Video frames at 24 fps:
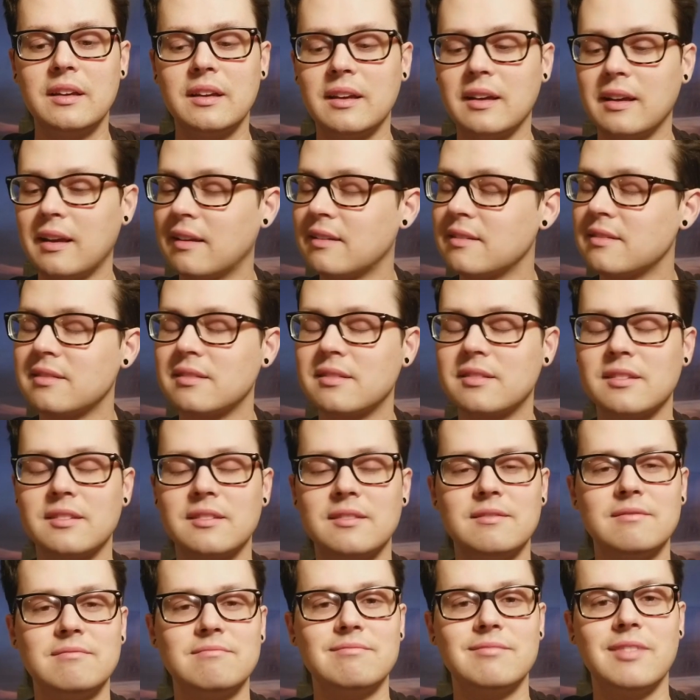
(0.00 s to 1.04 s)
as
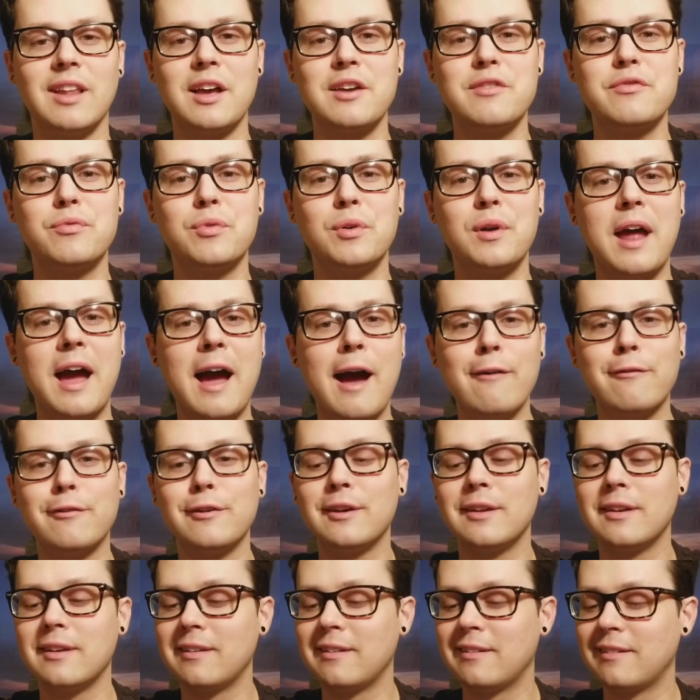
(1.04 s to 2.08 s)
life would have
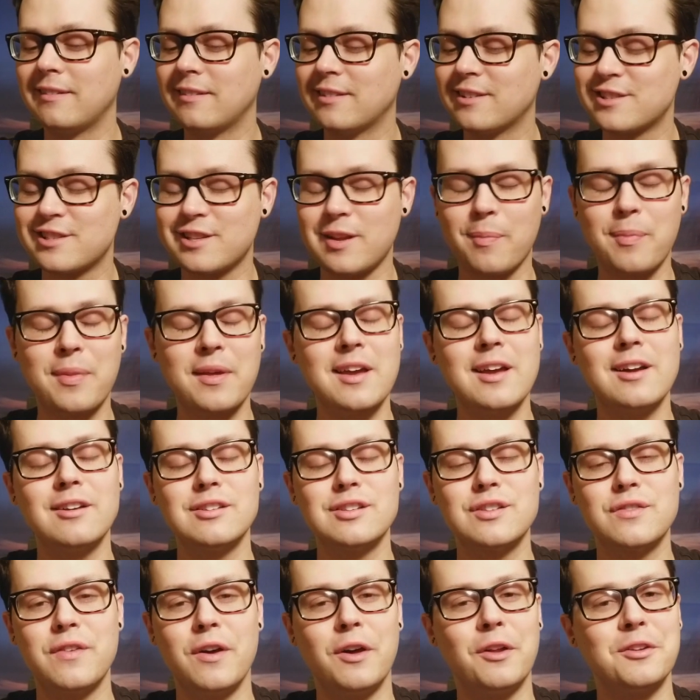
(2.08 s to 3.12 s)
it, something
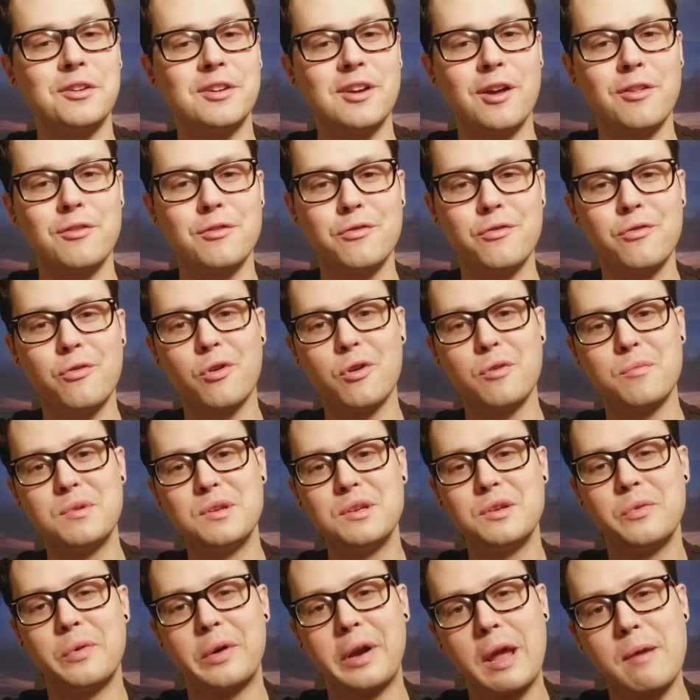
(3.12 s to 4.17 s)
else fell together for
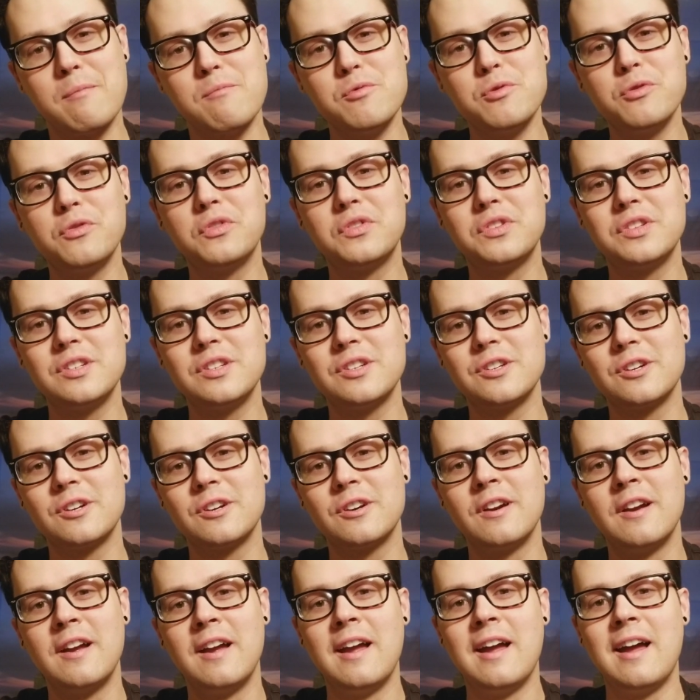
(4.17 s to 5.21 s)
me. When I moved
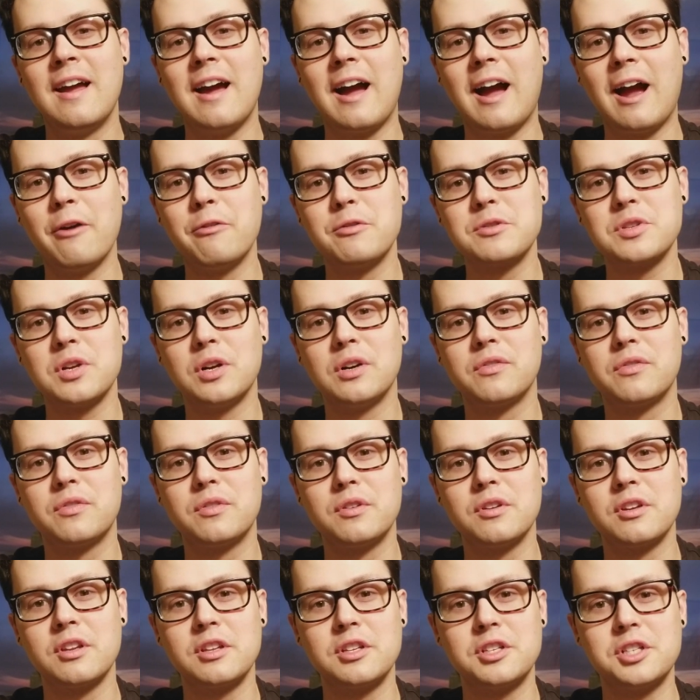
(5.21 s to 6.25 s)
here, I was
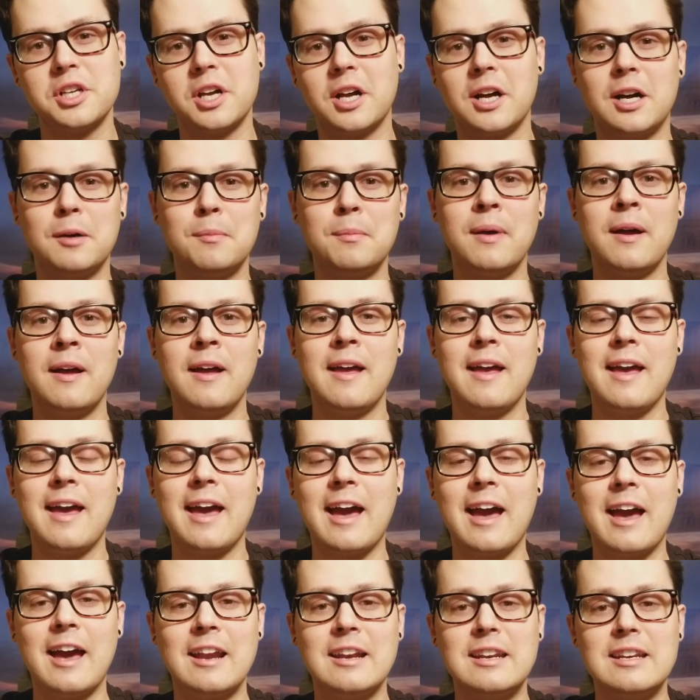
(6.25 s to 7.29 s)
offered a job
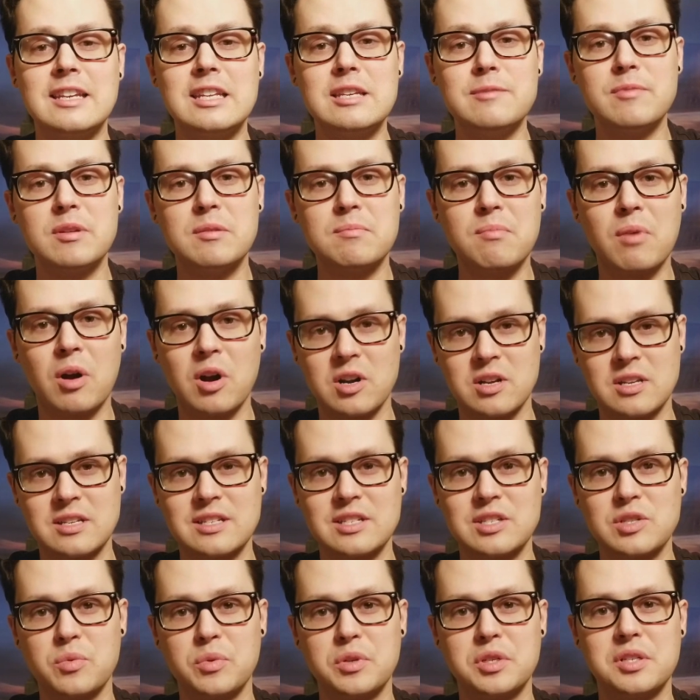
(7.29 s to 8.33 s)
at Neiman
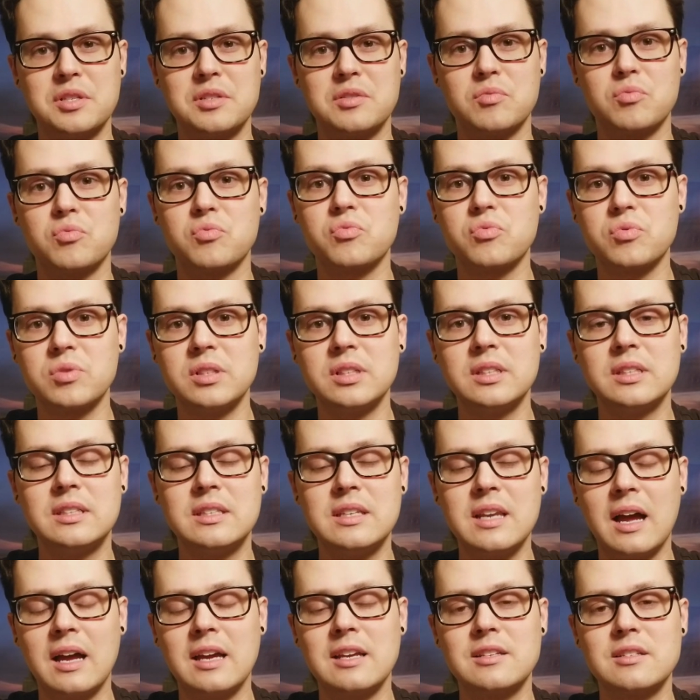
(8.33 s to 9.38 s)
Marcus, which is a really
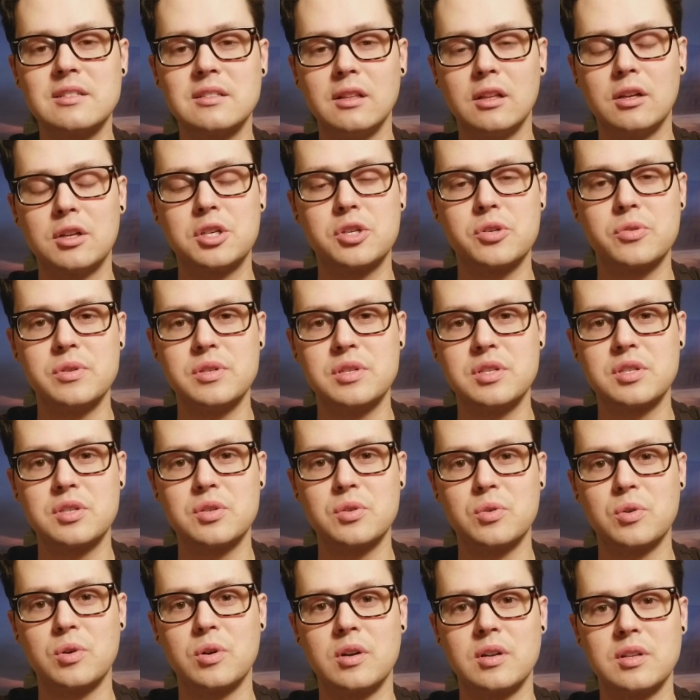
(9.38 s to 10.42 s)
nice luxury
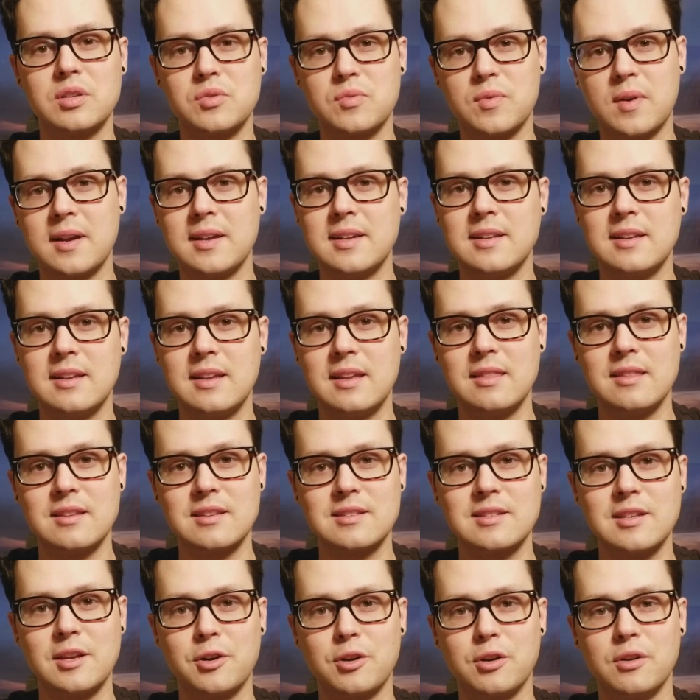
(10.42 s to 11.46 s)
store. It's right in the
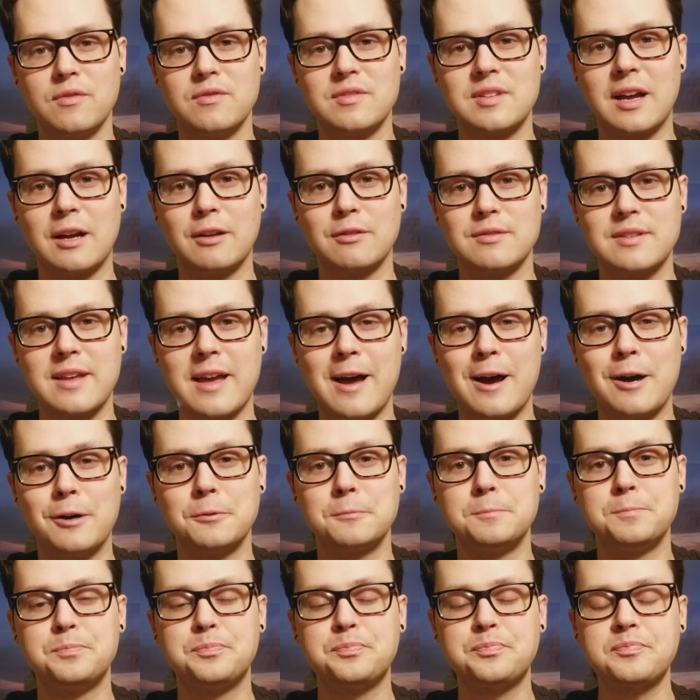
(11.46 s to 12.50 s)
center of
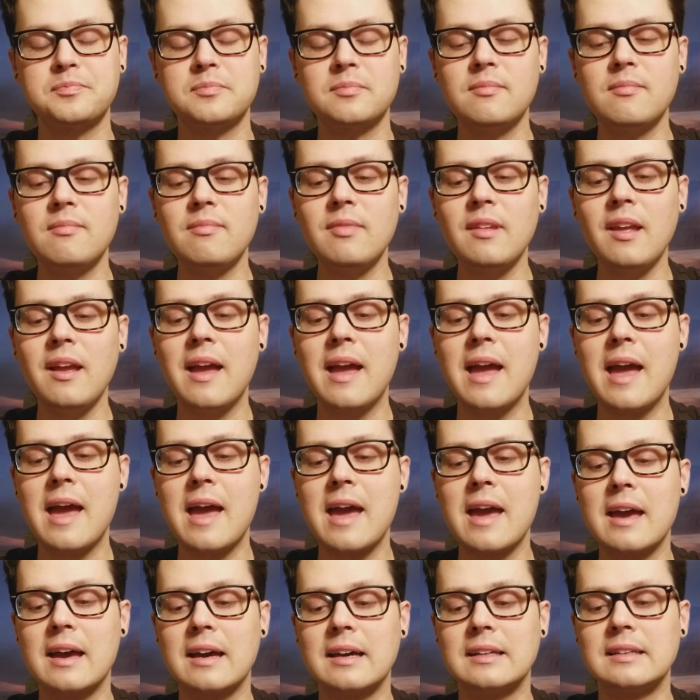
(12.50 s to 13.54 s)
downtown.
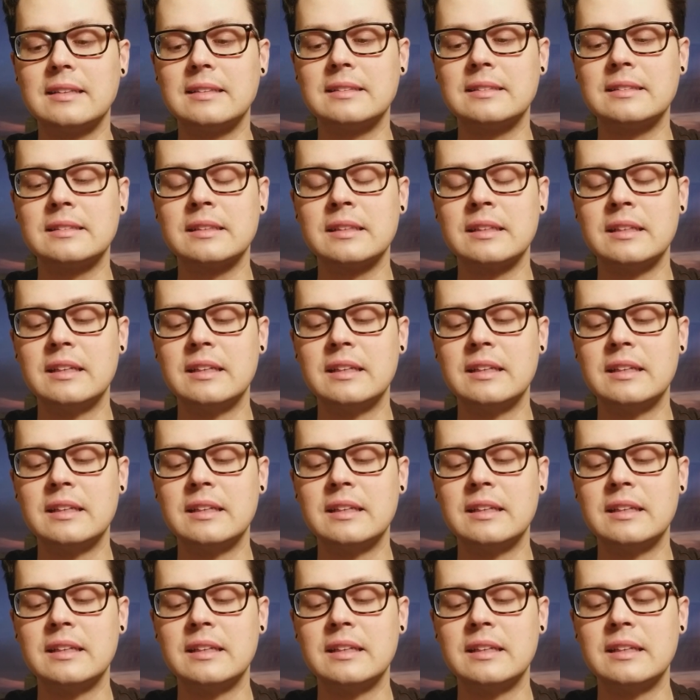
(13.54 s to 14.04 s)
And